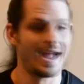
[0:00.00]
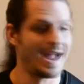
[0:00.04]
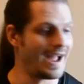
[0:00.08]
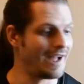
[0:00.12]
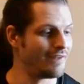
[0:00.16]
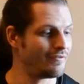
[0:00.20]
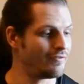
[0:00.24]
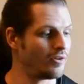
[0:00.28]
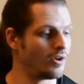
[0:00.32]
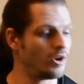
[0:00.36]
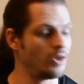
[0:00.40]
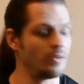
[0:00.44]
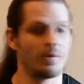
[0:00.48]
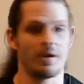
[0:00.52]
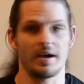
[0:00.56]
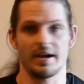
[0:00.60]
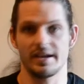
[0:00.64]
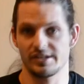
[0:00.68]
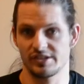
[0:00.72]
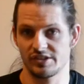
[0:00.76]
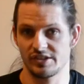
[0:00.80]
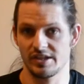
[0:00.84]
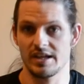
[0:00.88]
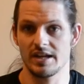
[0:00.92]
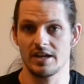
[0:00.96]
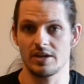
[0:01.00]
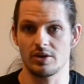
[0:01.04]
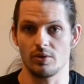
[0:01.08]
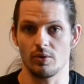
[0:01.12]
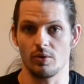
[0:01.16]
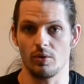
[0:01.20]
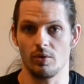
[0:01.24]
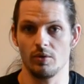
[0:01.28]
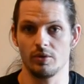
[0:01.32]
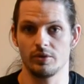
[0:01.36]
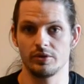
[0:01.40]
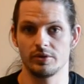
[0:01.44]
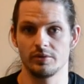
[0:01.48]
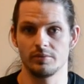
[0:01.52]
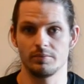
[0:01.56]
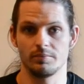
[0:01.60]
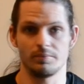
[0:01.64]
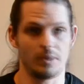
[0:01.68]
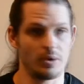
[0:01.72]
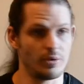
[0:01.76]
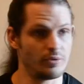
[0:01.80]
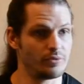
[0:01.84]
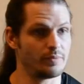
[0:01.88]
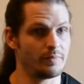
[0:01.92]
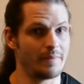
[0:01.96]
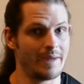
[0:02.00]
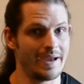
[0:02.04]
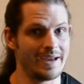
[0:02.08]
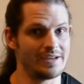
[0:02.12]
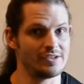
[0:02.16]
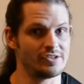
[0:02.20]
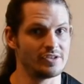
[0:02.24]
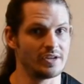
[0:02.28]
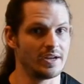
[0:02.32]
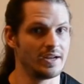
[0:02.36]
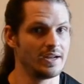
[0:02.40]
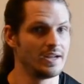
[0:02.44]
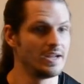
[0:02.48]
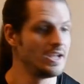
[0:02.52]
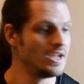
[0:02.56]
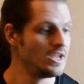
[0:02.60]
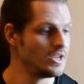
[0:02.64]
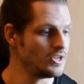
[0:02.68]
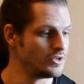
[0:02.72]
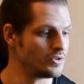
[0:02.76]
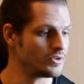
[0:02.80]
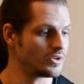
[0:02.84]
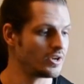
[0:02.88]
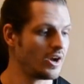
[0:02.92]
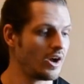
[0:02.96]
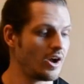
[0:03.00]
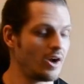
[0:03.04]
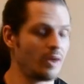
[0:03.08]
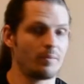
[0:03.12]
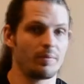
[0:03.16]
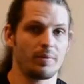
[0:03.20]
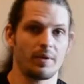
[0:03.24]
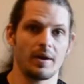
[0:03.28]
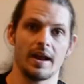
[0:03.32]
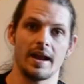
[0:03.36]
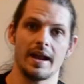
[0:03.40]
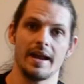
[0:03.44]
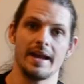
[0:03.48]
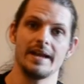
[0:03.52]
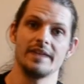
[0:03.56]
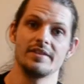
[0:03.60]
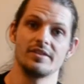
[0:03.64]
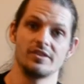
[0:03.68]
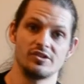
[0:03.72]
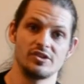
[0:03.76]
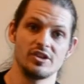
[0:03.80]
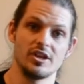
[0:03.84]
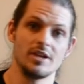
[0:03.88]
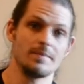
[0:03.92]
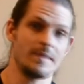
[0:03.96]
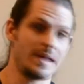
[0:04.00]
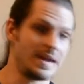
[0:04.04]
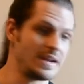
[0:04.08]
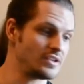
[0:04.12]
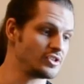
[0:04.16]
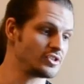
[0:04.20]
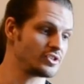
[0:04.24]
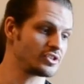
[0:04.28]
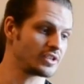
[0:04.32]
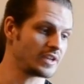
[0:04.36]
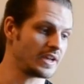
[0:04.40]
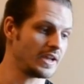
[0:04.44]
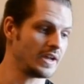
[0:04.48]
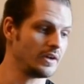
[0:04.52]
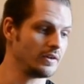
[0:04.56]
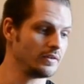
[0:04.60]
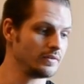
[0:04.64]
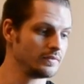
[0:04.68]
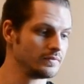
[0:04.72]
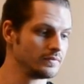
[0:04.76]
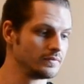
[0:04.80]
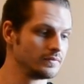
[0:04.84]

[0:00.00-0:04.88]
followed by a C chord, both major, you can't play the G major scale